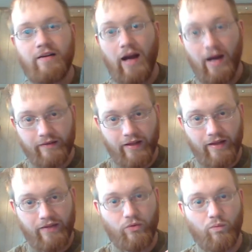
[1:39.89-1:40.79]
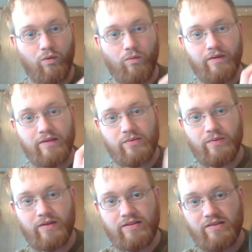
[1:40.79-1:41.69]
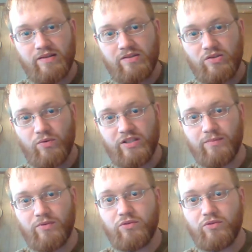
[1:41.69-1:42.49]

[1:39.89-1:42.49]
unlike the wool one, this one is squishable,